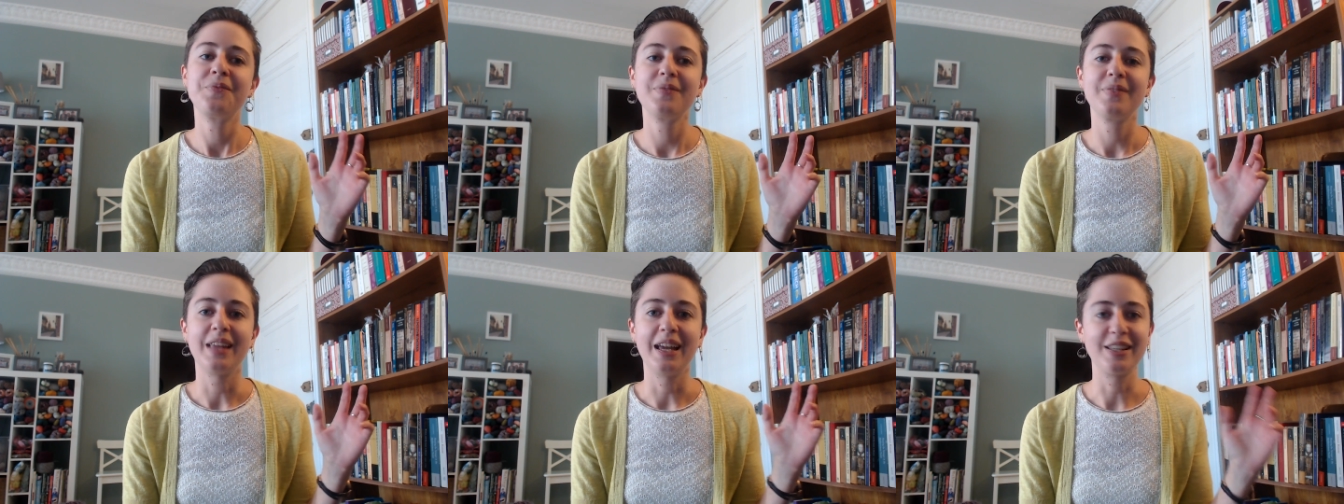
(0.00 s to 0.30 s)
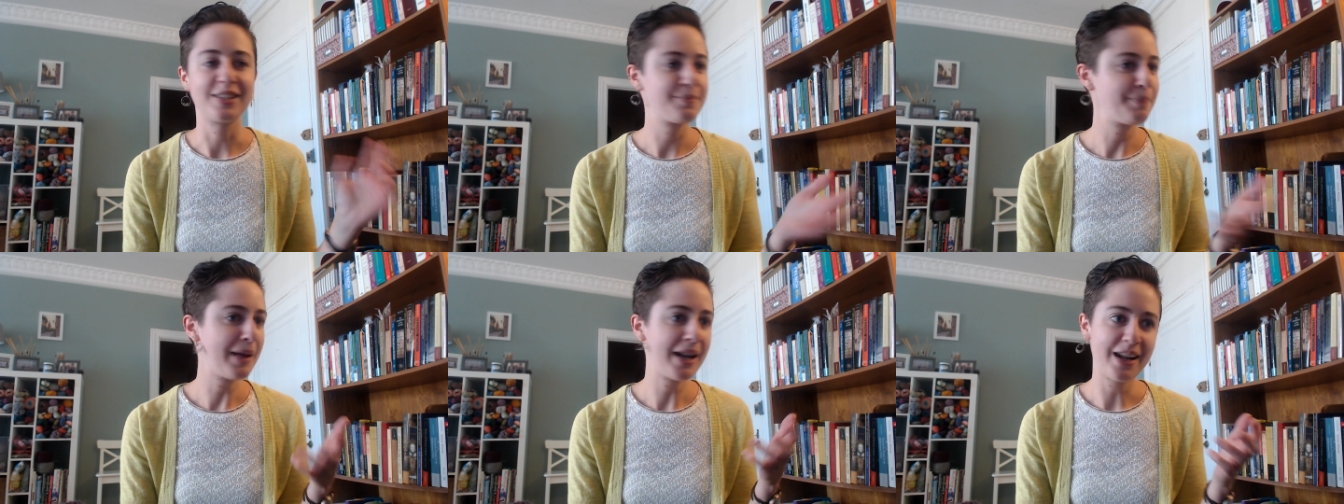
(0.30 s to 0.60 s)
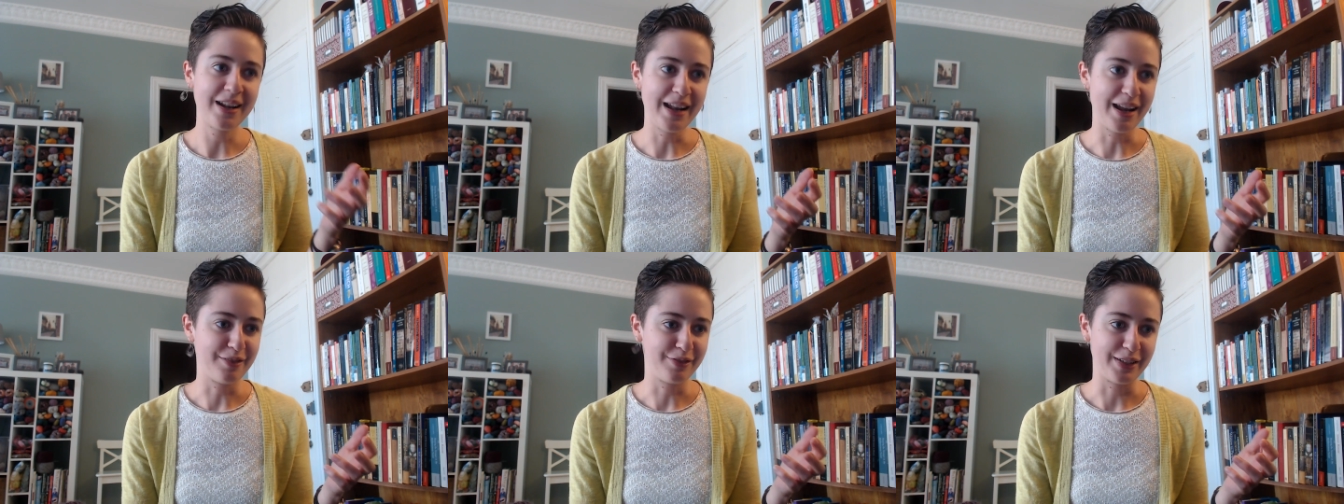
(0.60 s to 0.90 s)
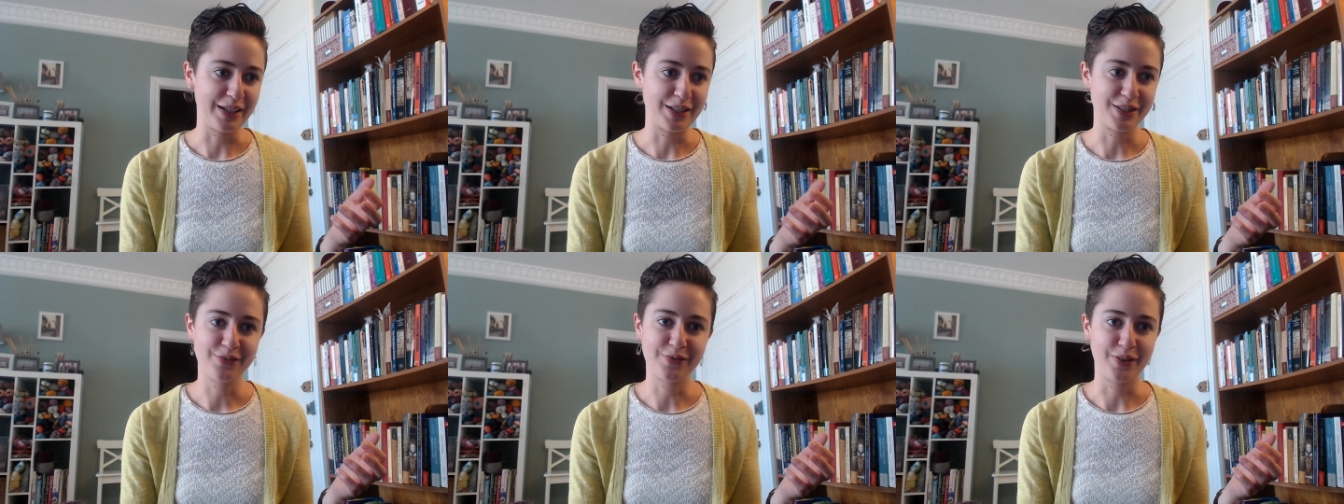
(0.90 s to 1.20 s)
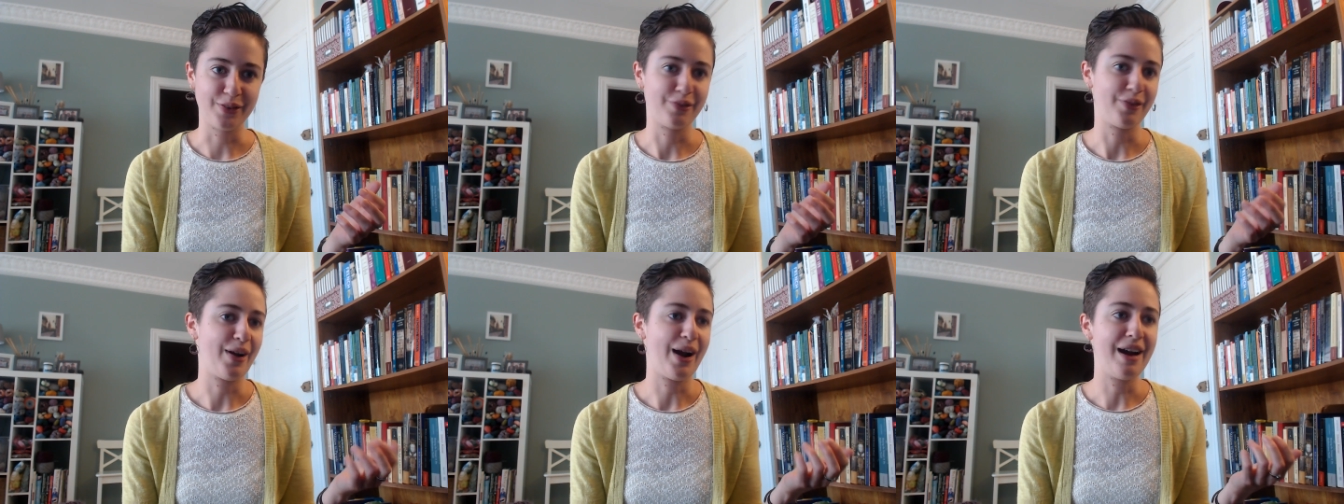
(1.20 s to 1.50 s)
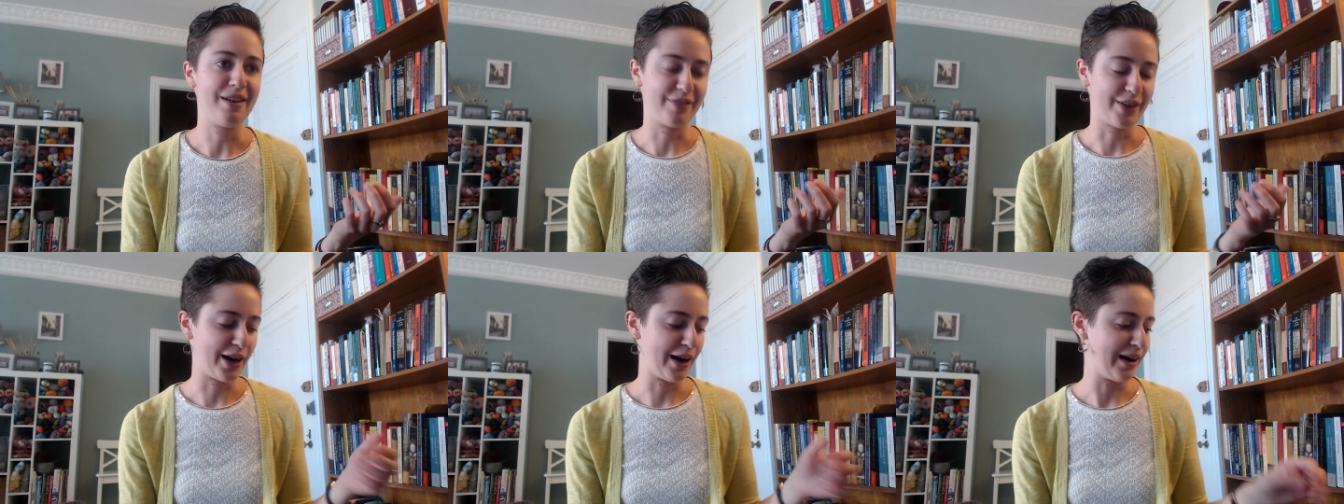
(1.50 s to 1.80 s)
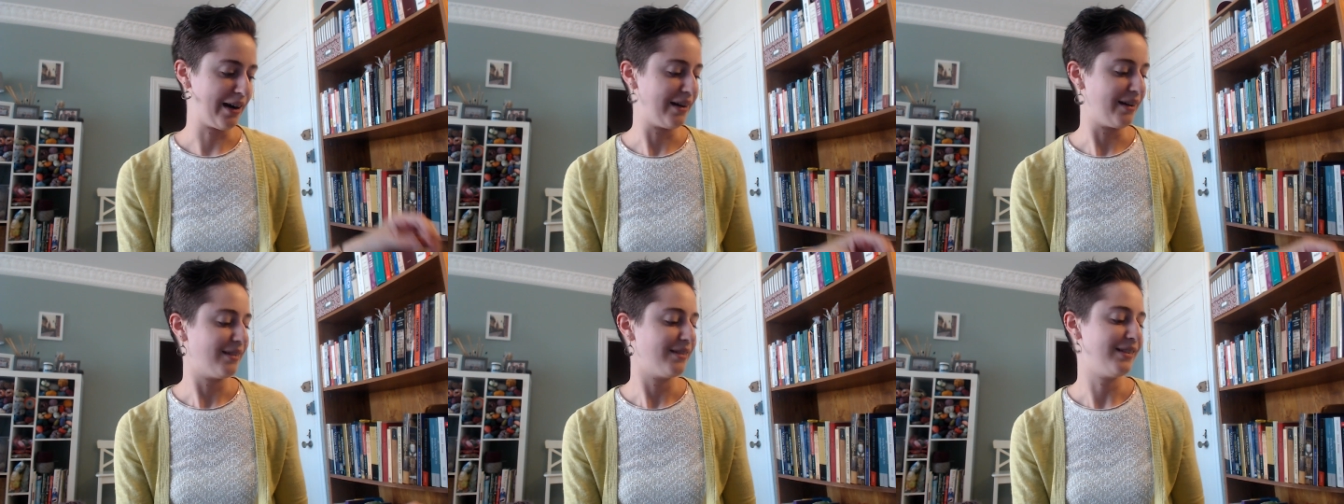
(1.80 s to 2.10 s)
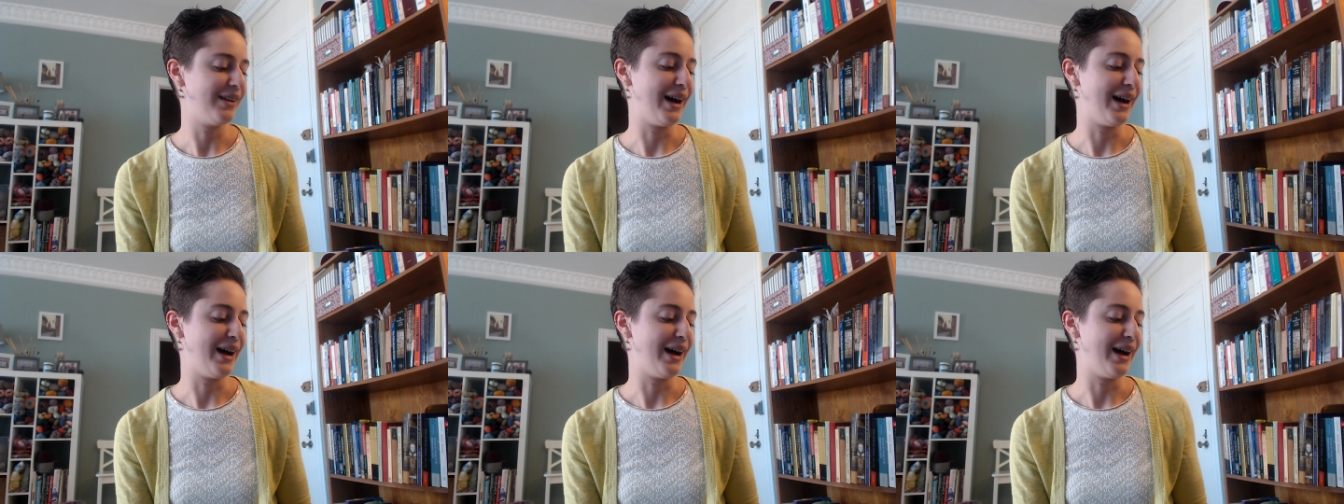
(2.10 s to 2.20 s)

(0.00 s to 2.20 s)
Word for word: It's been on Netflix for forever.